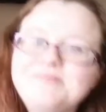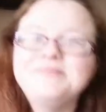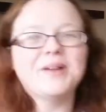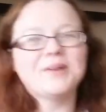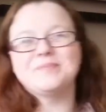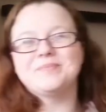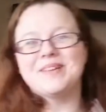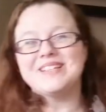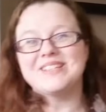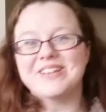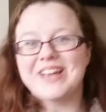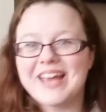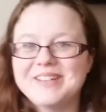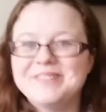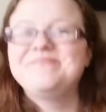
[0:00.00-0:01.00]
No, he's
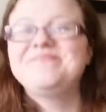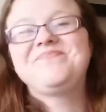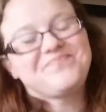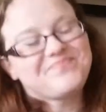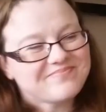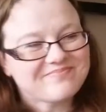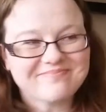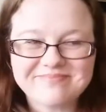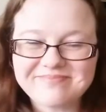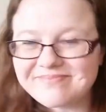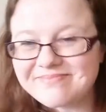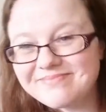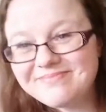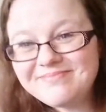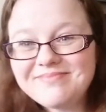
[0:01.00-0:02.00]
okay.
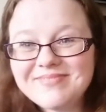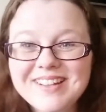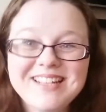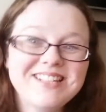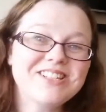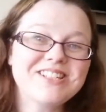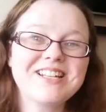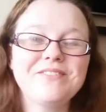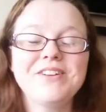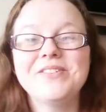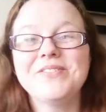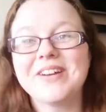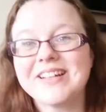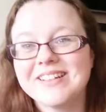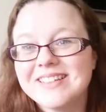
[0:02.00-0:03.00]
He's just having
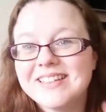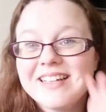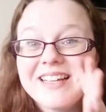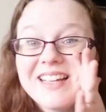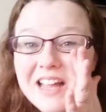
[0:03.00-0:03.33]
a wriggle.